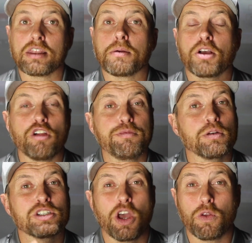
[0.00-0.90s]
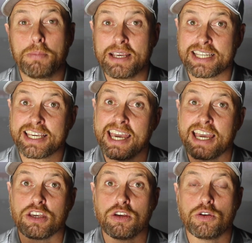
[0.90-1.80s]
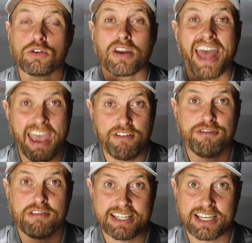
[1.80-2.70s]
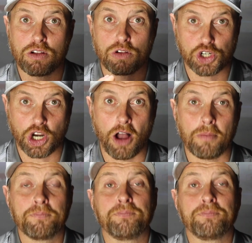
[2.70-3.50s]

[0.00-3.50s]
The golf ball's the only piece of kit you use on every single shot.